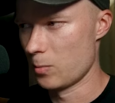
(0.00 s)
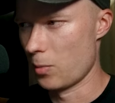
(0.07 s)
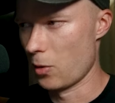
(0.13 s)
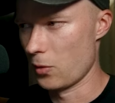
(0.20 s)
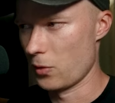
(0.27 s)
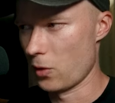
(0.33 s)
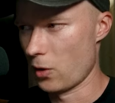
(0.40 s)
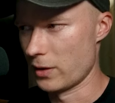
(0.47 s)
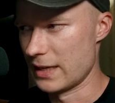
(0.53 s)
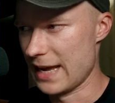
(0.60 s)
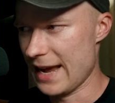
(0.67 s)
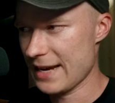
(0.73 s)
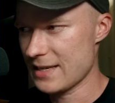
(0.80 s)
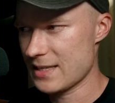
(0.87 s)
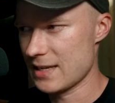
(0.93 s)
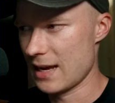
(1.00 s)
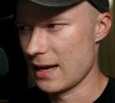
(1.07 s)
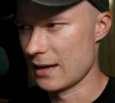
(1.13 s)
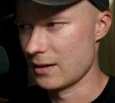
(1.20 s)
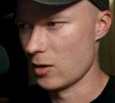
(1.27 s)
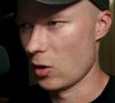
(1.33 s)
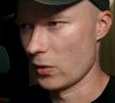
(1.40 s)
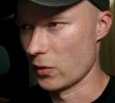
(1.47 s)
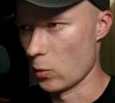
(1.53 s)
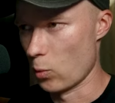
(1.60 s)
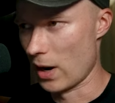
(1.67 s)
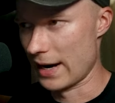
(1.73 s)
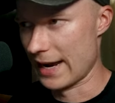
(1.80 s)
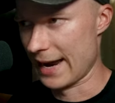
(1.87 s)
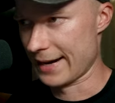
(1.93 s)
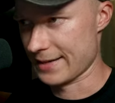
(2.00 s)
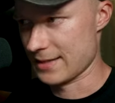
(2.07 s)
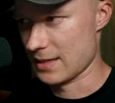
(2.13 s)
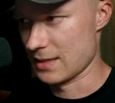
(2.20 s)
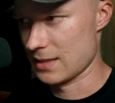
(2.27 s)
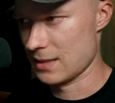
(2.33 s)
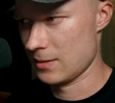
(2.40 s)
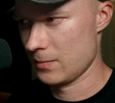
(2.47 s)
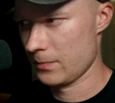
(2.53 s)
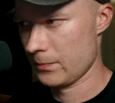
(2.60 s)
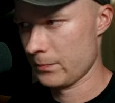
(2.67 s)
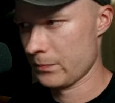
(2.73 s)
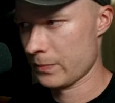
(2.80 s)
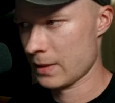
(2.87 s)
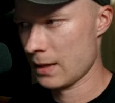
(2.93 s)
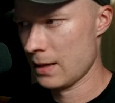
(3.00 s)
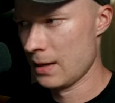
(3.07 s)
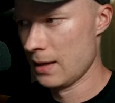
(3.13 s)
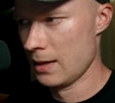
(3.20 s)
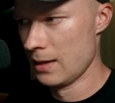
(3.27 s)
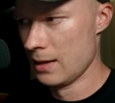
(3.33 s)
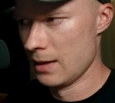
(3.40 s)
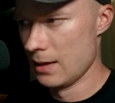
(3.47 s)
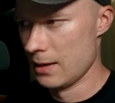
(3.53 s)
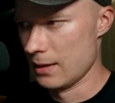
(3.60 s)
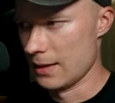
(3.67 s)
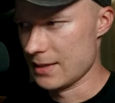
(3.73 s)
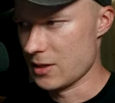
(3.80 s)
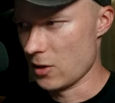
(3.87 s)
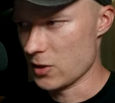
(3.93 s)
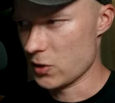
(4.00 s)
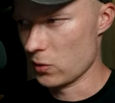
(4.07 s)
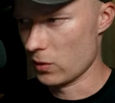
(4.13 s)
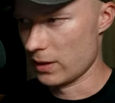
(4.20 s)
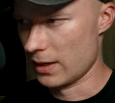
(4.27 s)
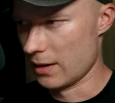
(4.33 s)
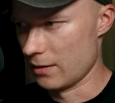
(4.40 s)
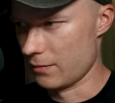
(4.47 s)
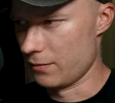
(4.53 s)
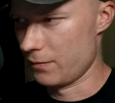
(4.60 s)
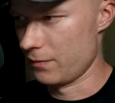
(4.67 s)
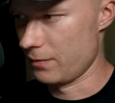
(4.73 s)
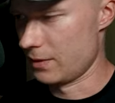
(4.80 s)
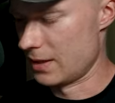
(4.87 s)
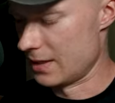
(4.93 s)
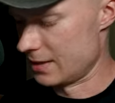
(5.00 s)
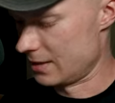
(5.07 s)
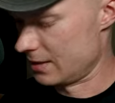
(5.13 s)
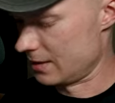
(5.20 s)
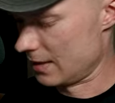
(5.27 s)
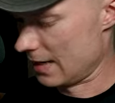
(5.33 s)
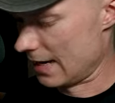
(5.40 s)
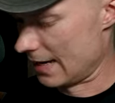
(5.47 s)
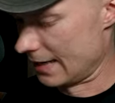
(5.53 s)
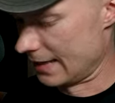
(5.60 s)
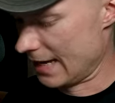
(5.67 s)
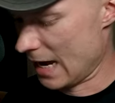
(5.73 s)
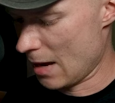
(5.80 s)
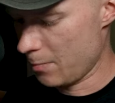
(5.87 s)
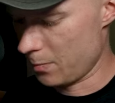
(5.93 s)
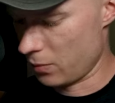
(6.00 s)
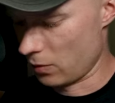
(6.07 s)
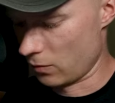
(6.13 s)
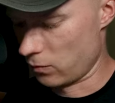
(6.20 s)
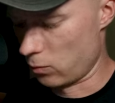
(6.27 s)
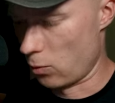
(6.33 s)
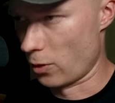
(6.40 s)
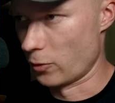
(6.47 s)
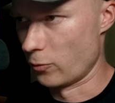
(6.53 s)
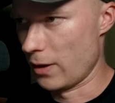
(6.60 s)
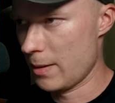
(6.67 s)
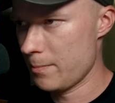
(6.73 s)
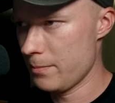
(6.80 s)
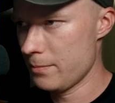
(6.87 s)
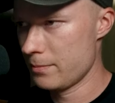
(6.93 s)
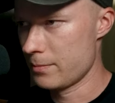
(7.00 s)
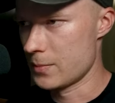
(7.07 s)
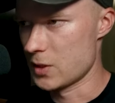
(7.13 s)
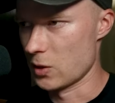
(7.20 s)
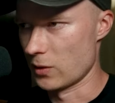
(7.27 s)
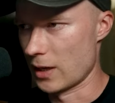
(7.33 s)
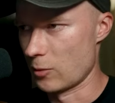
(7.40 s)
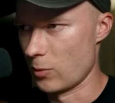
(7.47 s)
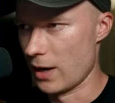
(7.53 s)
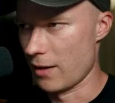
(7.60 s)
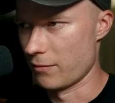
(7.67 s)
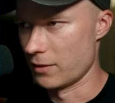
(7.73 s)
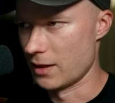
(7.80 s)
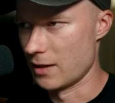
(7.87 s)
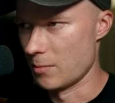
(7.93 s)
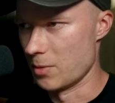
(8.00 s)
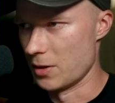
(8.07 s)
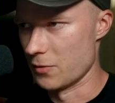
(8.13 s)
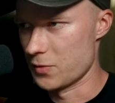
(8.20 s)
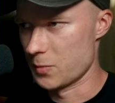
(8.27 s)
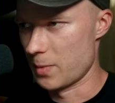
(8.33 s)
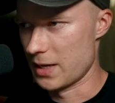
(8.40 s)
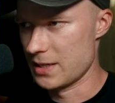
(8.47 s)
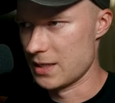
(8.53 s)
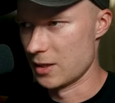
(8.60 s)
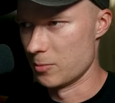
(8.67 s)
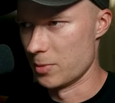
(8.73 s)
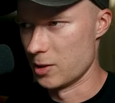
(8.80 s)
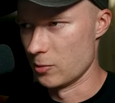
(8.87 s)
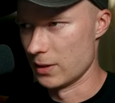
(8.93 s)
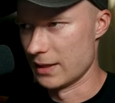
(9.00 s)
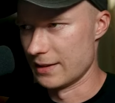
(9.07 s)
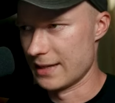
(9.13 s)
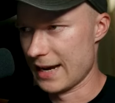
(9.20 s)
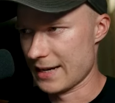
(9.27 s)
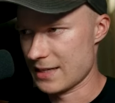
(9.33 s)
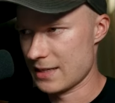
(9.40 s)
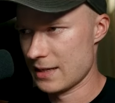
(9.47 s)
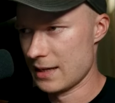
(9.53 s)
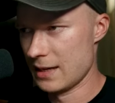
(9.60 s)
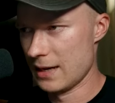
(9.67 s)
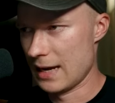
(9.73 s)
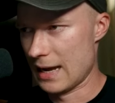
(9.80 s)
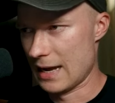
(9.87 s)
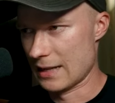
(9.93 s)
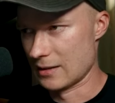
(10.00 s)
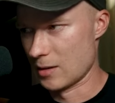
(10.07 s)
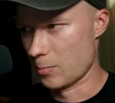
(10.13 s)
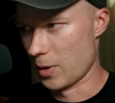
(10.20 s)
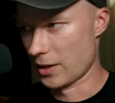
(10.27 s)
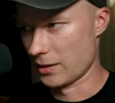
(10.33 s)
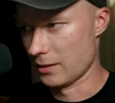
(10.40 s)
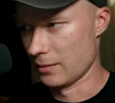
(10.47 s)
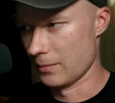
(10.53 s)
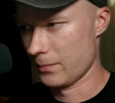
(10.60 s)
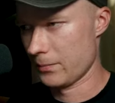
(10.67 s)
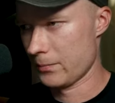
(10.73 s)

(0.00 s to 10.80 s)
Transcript: both on the X and on the Y axis. Let's also give this a gap of one rem so that we have a little bit of space here between the text and the button.